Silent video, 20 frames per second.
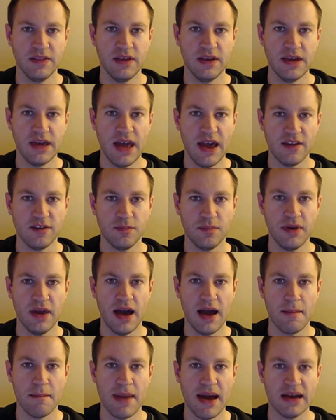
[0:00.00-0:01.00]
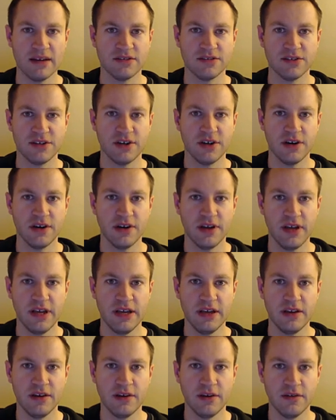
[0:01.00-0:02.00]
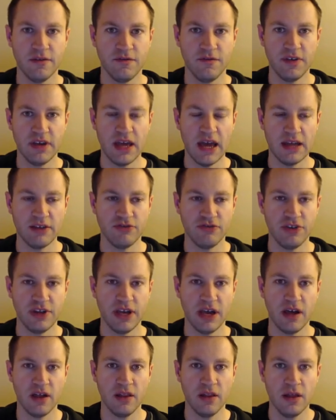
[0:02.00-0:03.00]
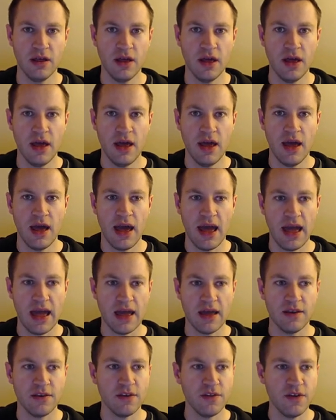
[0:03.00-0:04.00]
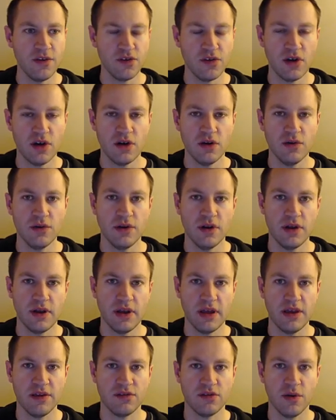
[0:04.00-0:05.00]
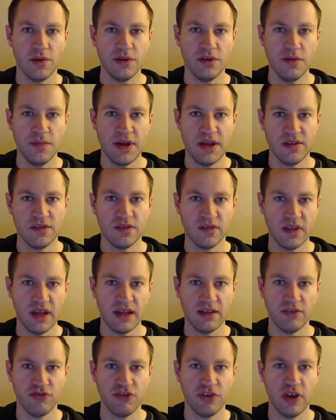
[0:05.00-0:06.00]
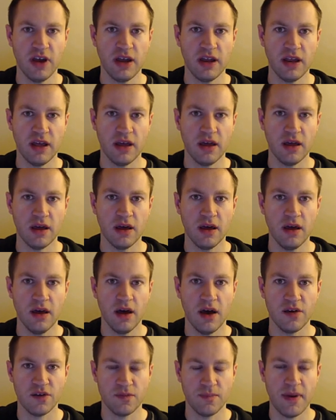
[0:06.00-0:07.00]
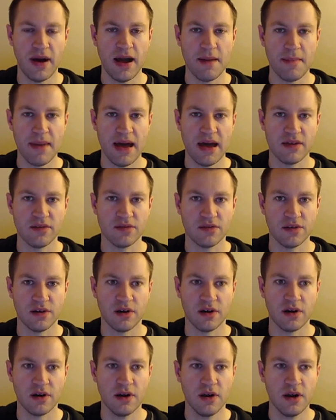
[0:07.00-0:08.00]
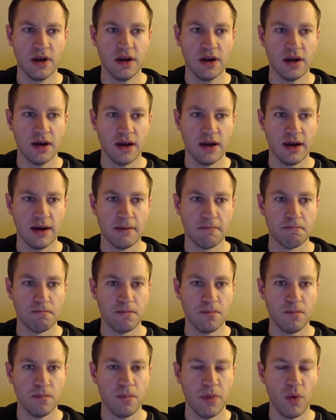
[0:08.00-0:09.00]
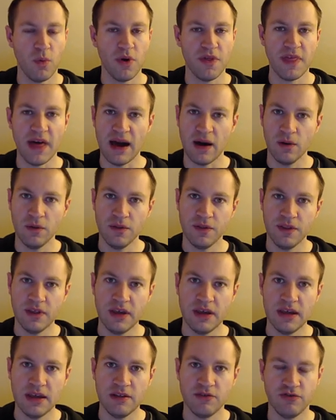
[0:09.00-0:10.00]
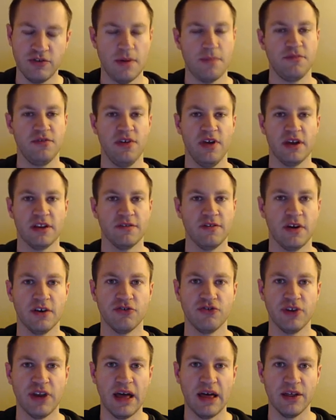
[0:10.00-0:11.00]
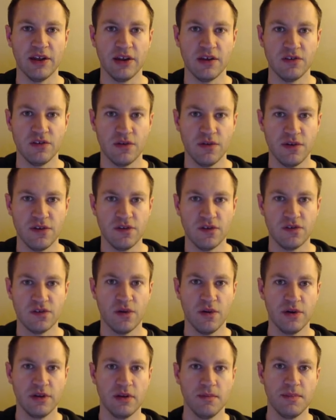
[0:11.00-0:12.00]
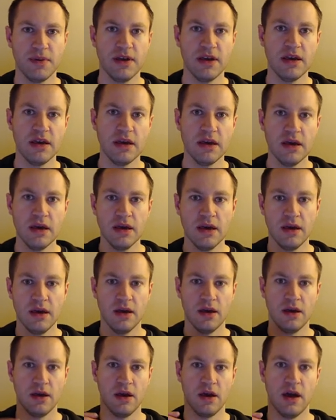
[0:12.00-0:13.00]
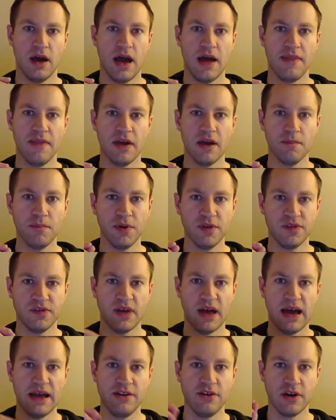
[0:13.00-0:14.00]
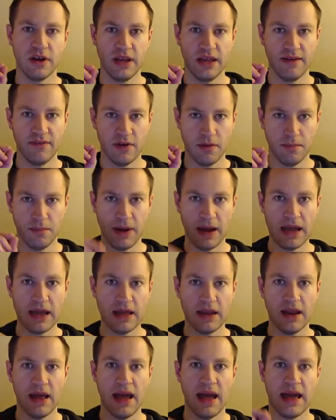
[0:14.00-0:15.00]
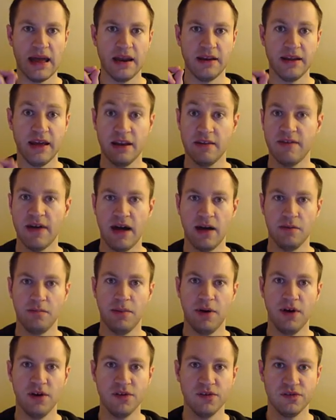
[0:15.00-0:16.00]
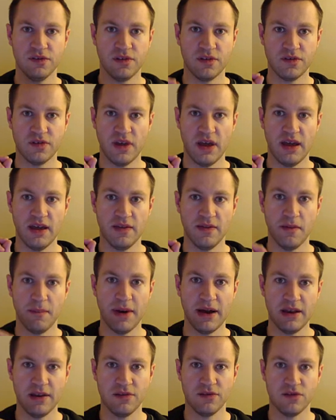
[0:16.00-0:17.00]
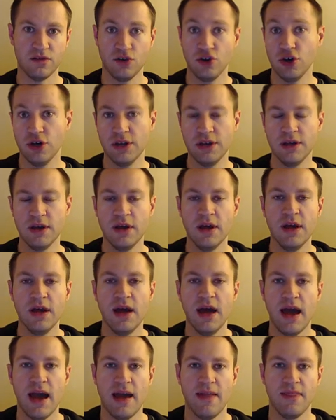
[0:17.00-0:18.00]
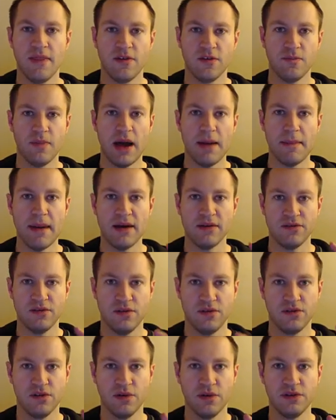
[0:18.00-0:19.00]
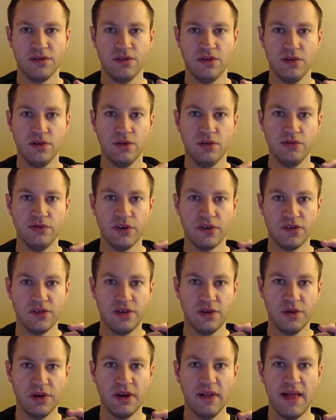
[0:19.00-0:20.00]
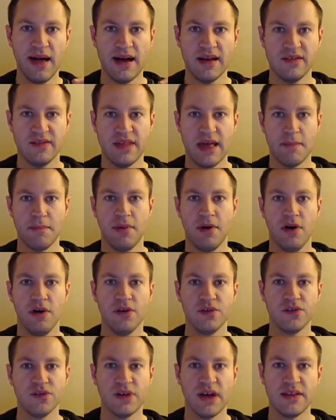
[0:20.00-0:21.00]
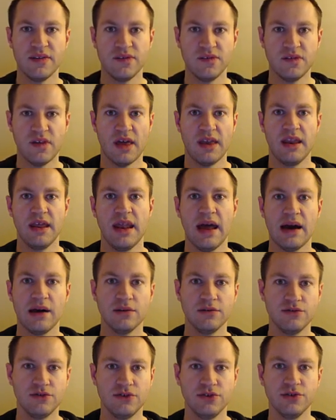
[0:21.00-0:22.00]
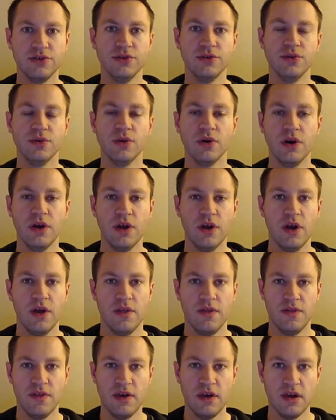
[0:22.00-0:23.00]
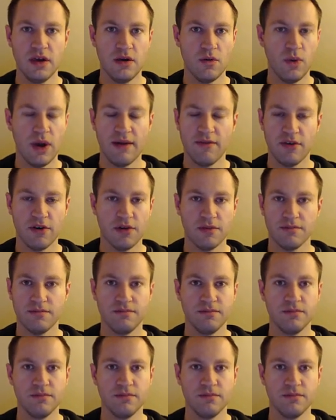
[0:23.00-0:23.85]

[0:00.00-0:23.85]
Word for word: the SPI master in VHDL. And this code is going to be instantiating a SPI master, um, but without the chip select functionality. So this is going to be uh, on the input side, you're going to give it a byte and a data valid pulse to say the byte is good. And the SPI master is going to just serialize that pulse and send it out to the whatever